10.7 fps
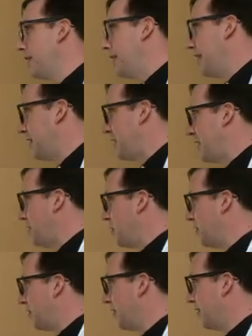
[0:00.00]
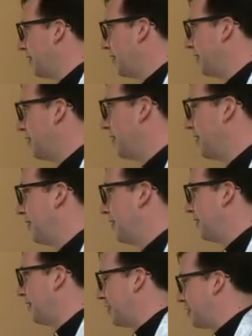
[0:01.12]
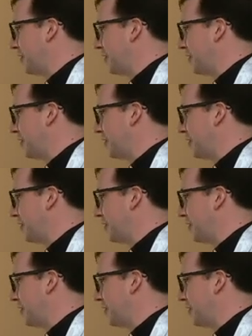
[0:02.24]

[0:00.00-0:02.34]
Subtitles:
To think that you are